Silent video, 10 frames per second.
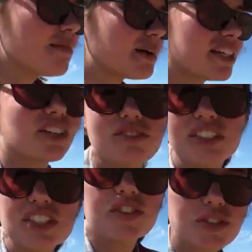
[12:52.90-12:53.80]
I might not
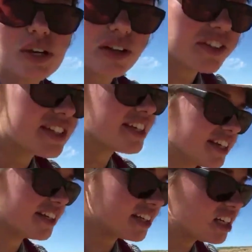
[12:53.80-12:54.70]
finish the trail this
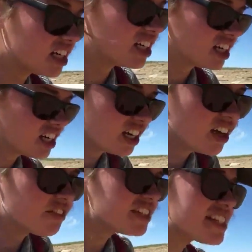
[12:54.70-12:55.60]
year.
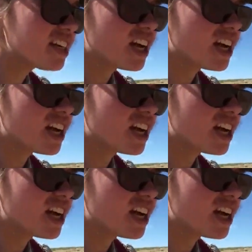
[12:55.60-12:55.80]
This